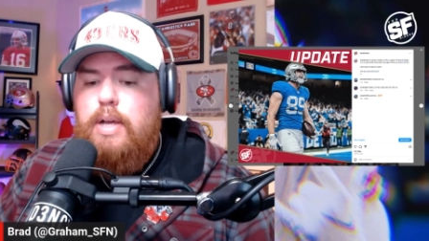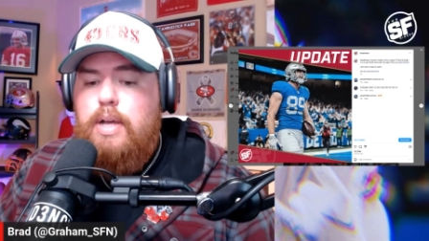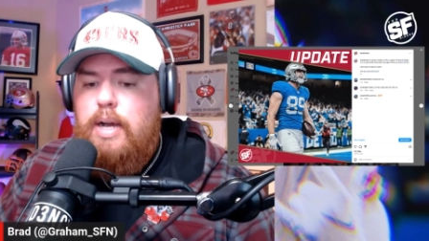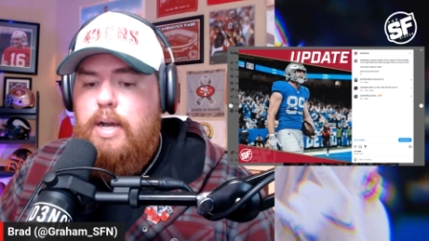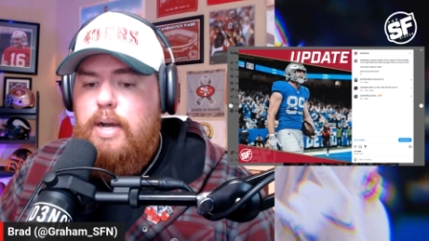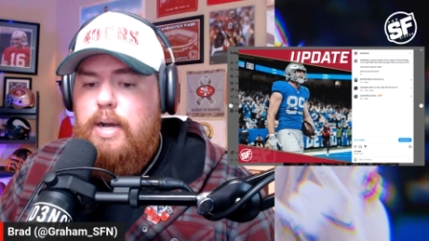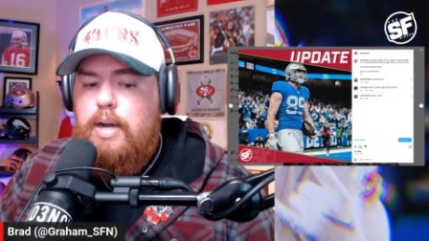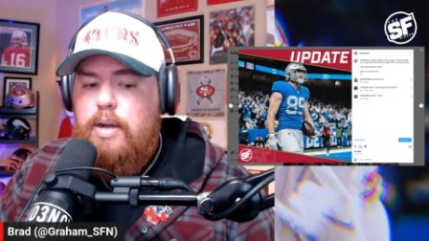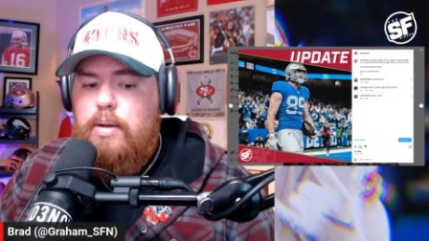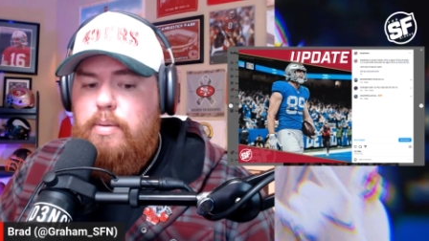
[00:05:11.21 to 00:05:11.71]

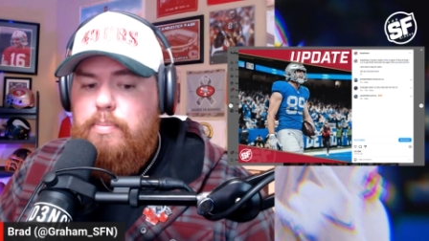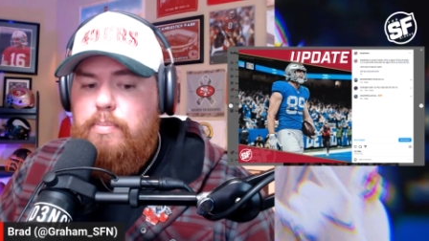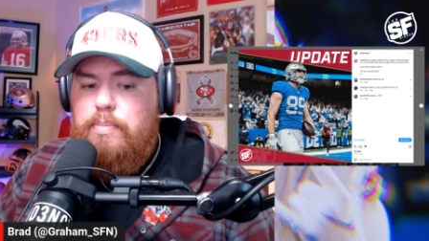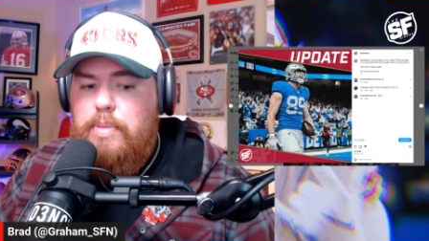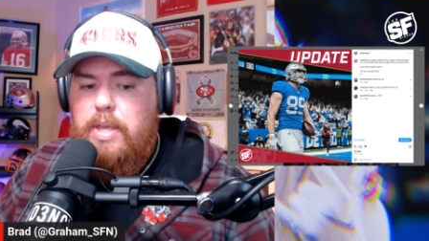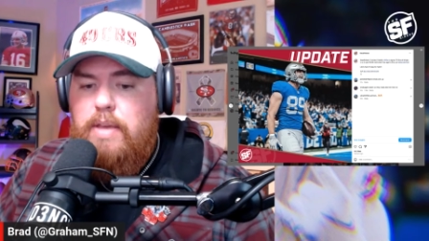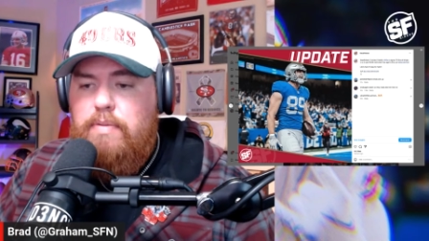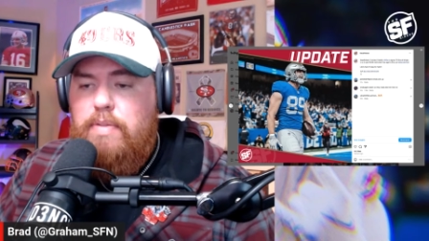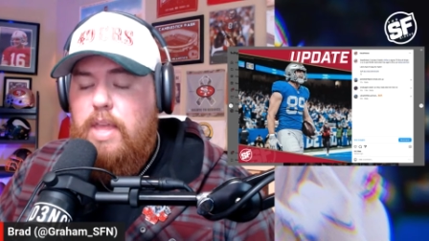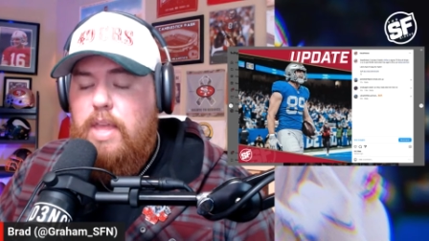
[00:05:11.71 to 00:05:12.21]

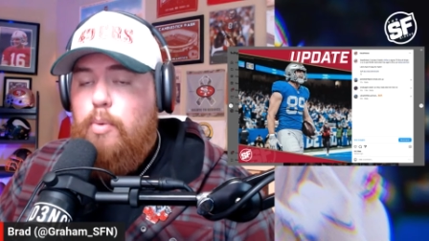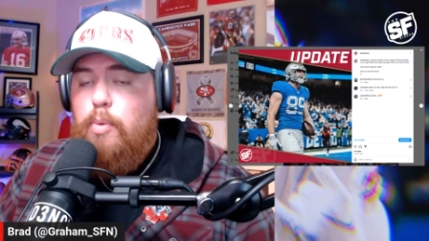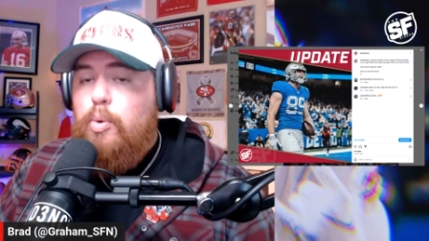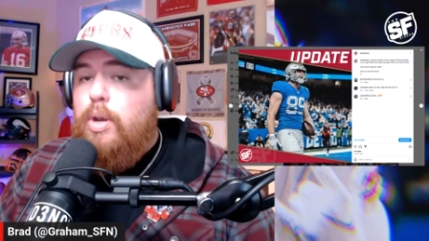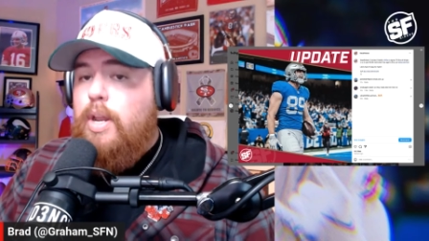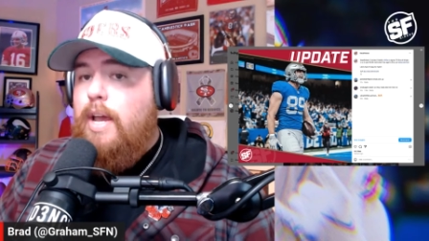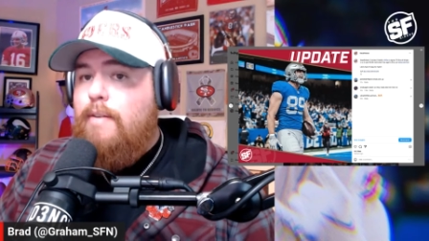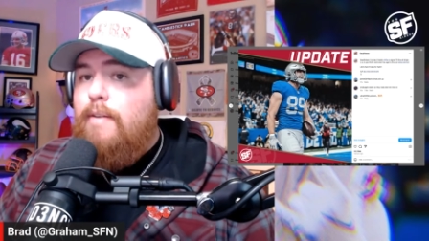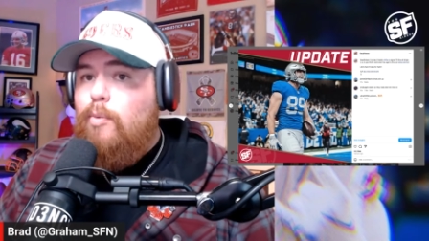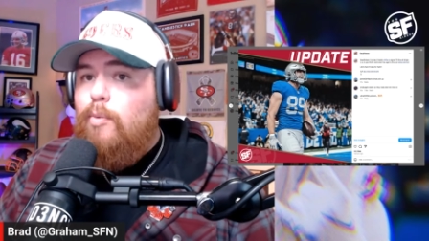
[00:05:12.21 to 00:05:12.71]
if they
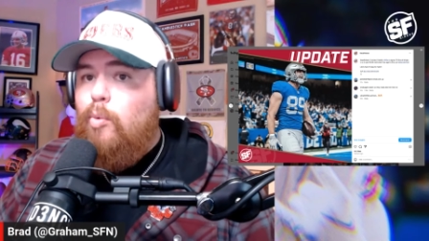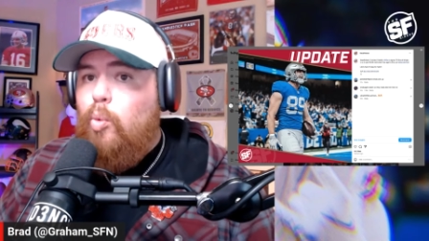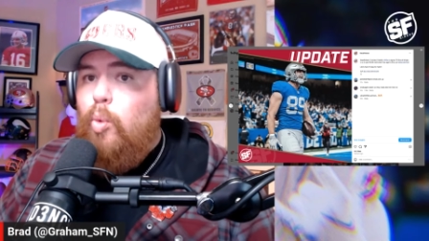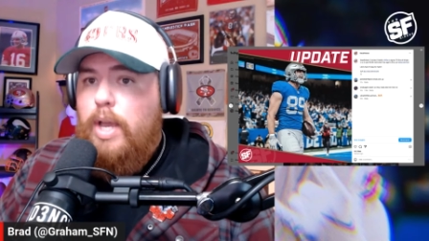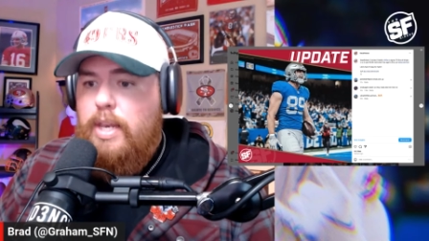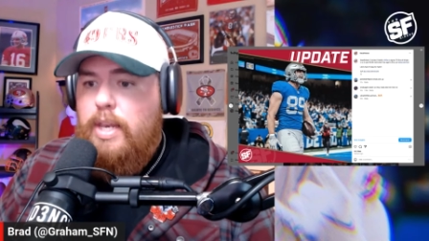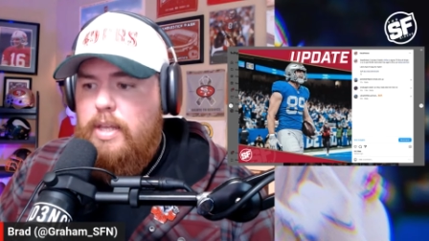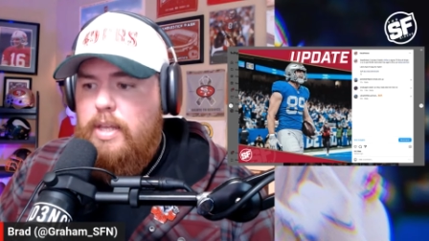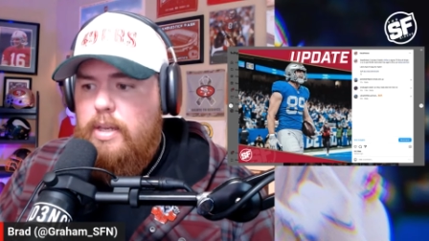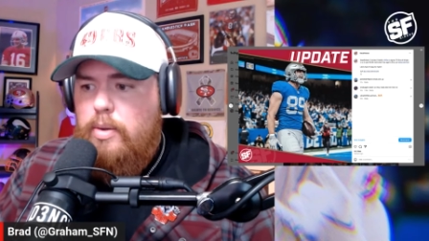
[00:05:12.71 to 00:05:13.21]
would have
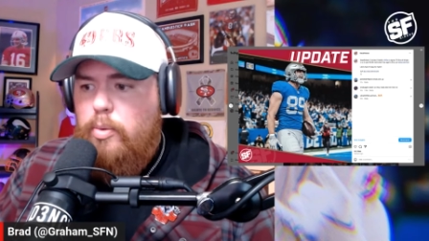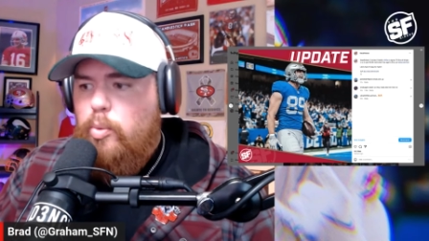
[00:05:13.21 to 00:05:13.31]
waited